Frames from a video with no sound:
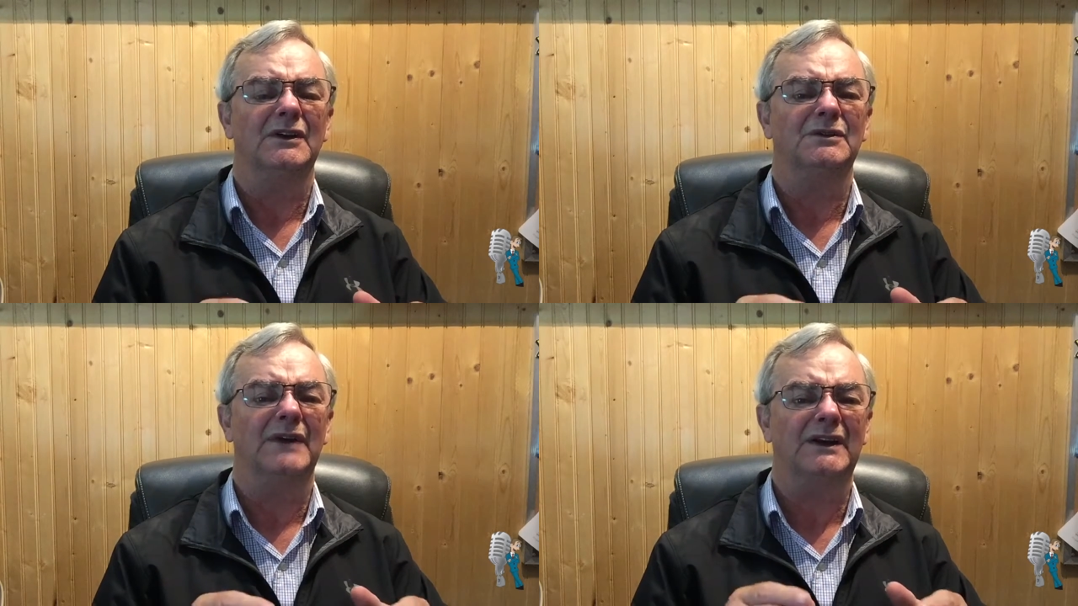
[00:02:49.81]

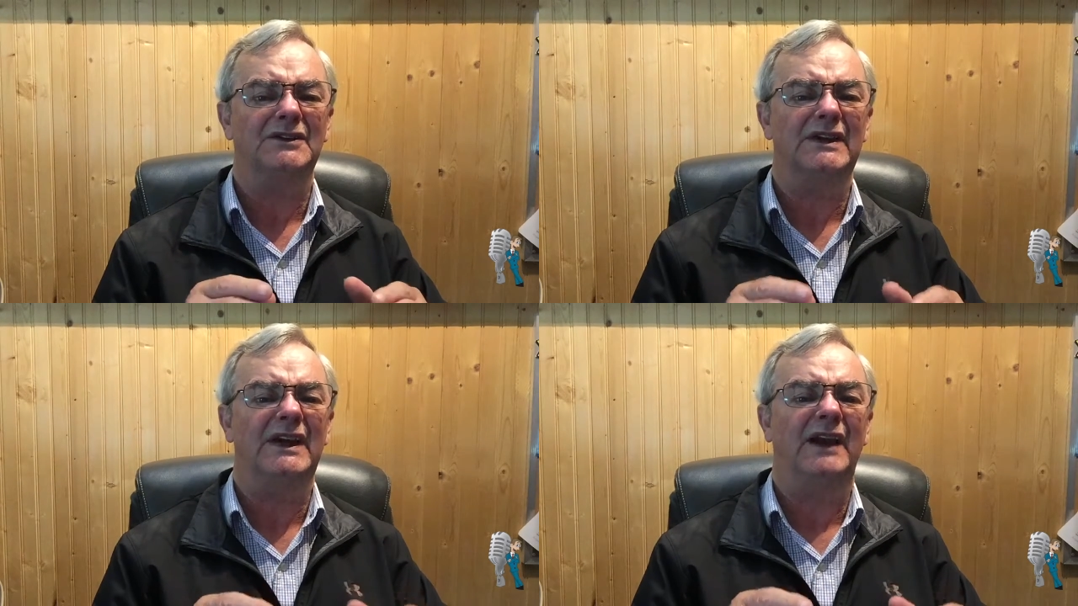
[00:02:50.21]
You
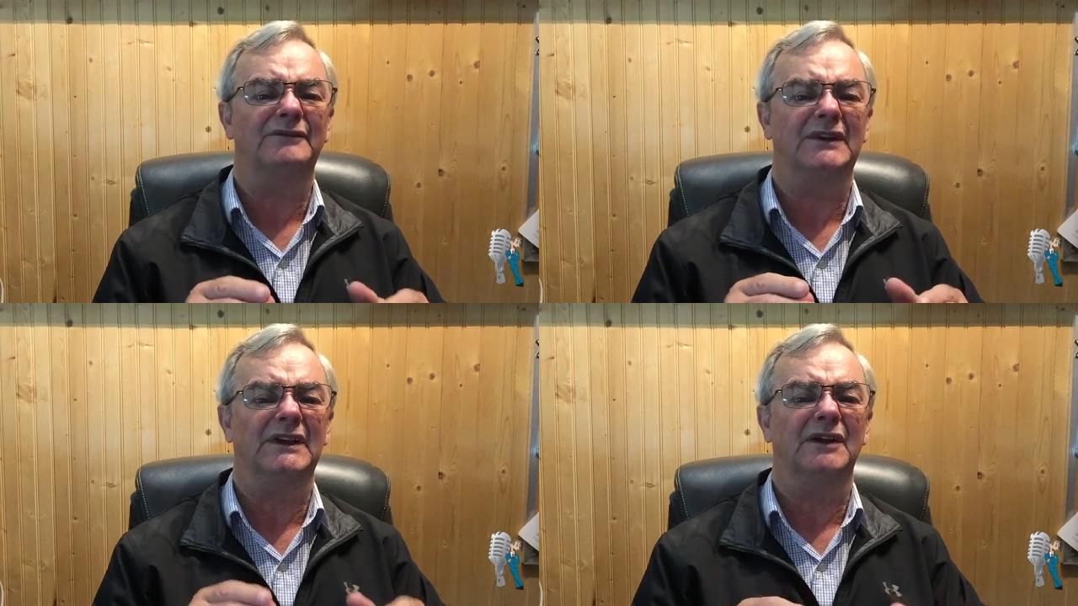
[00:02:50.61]
actually
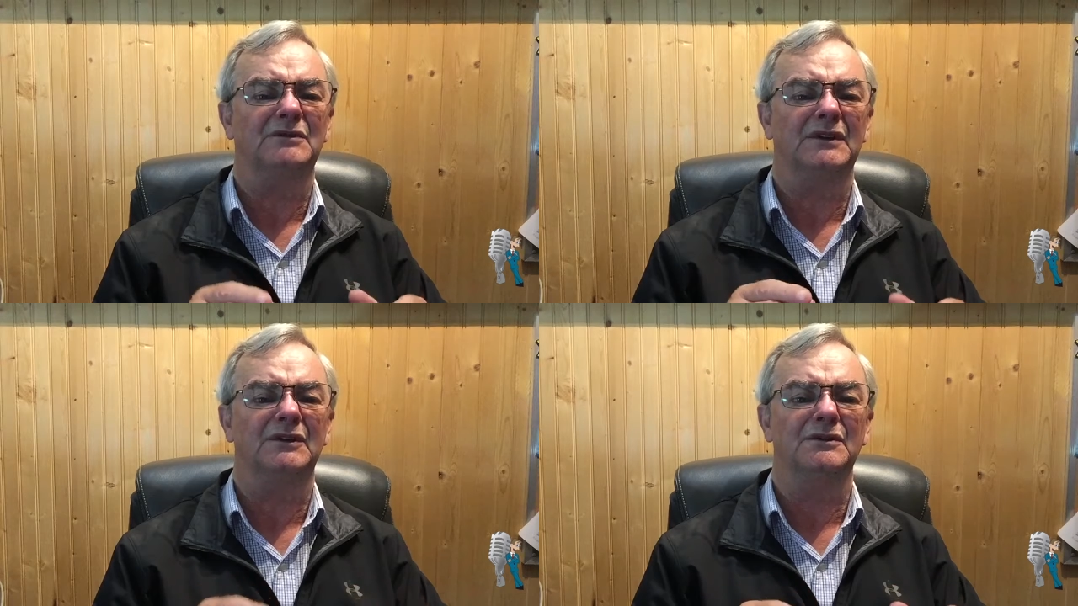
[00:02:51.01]
have to get
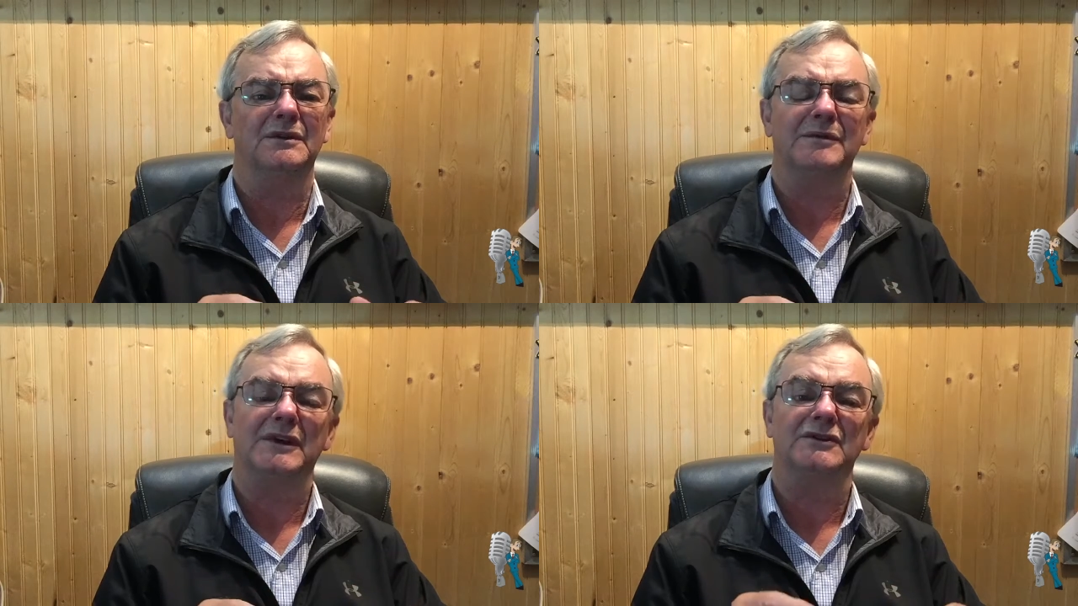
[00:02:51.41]
out and
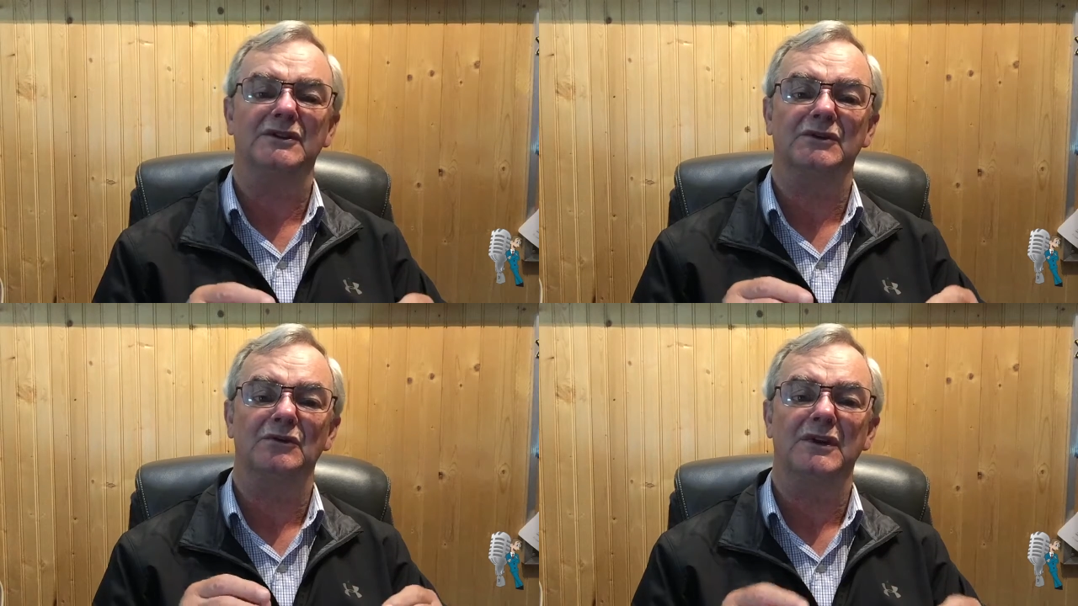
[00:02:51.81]
do it
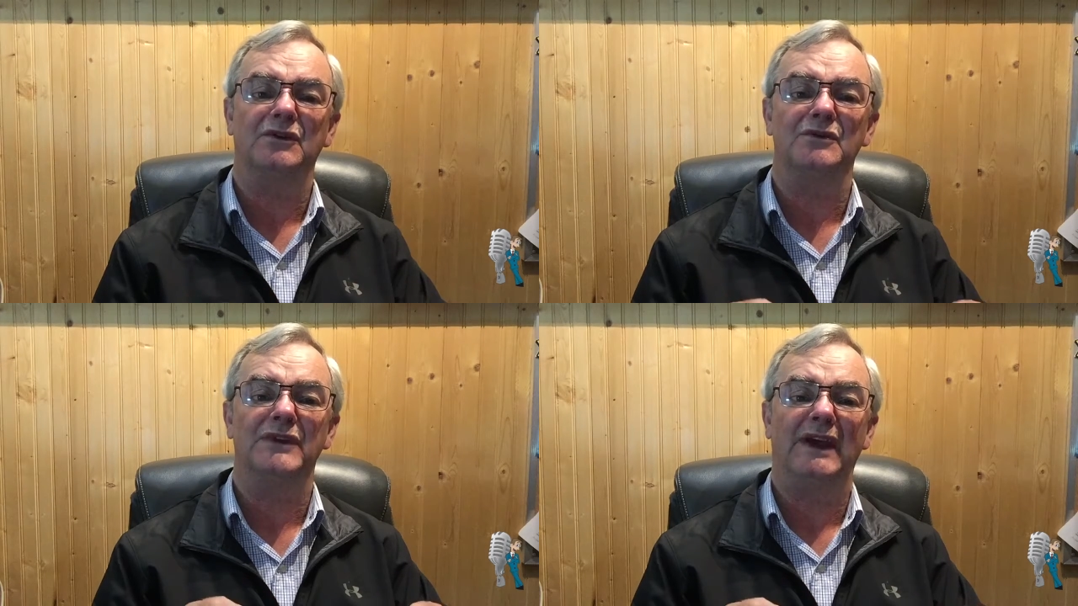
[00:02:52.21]
because it's only
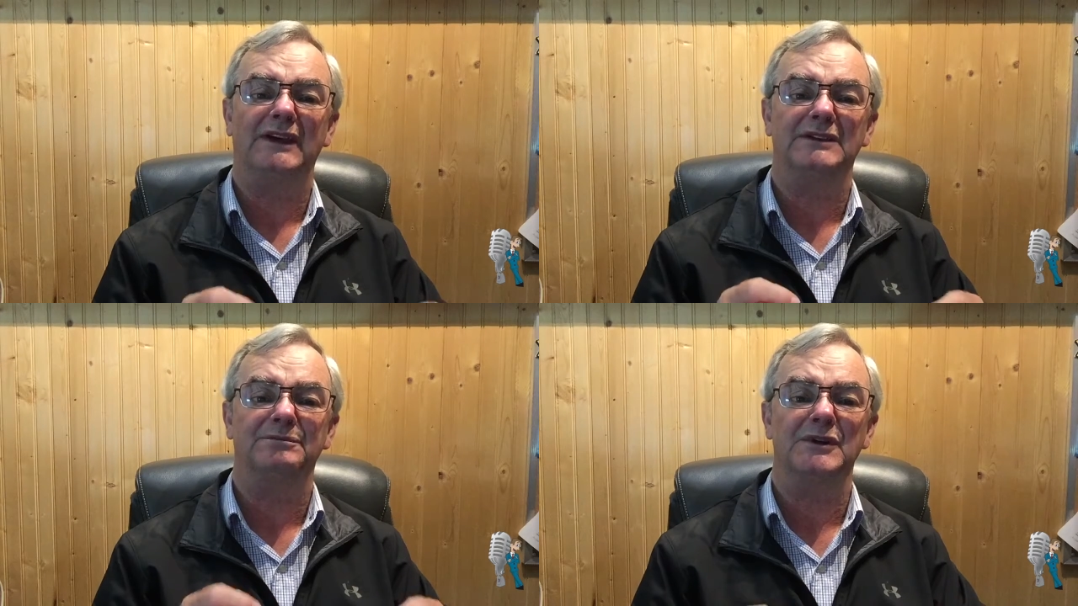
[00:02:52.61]
through
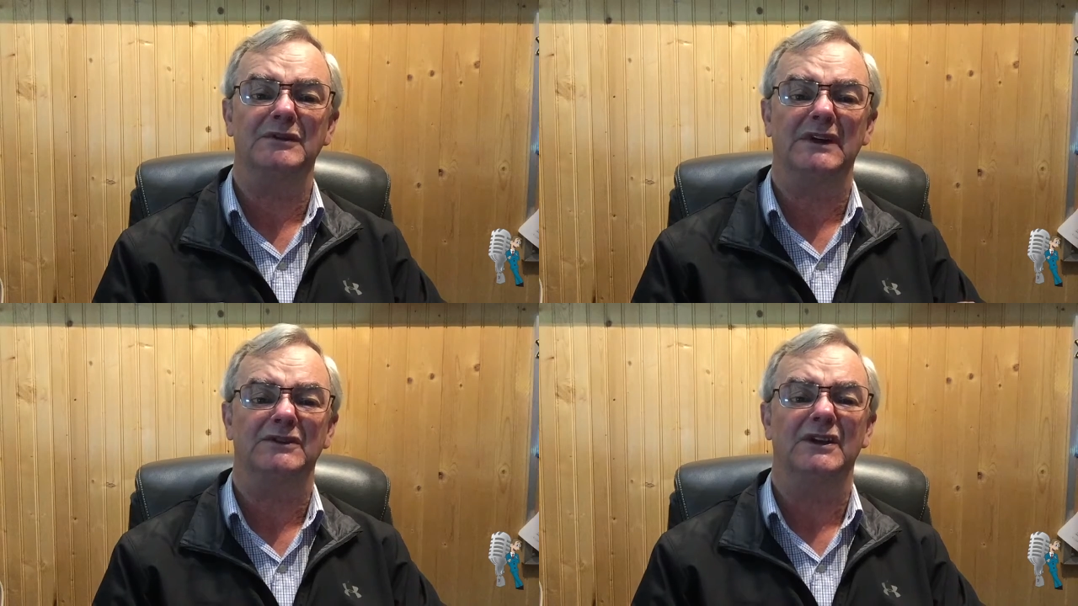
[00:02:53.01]
that
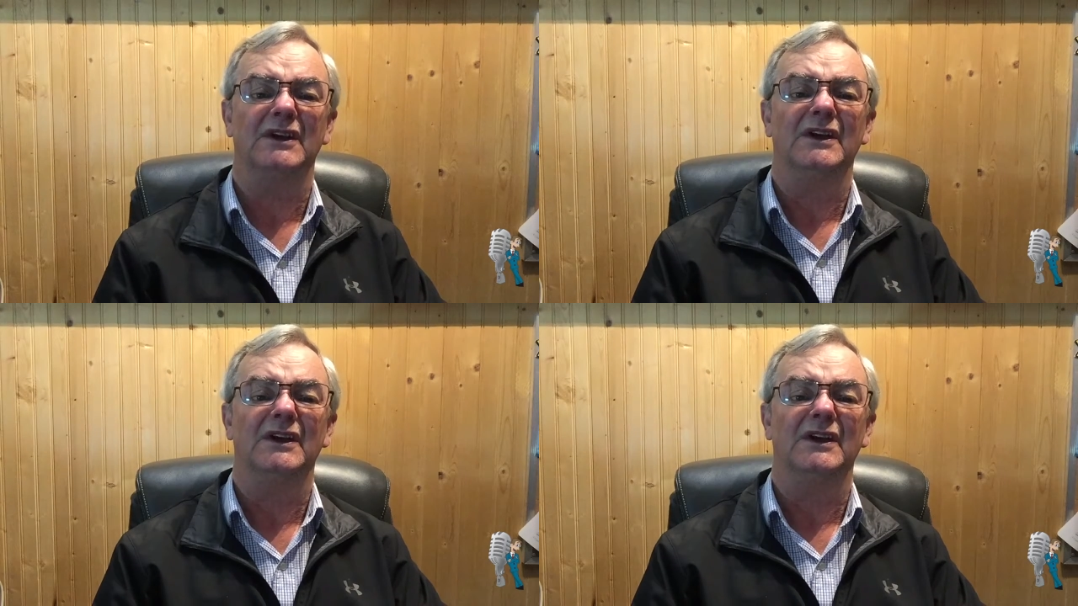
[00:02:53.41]
experience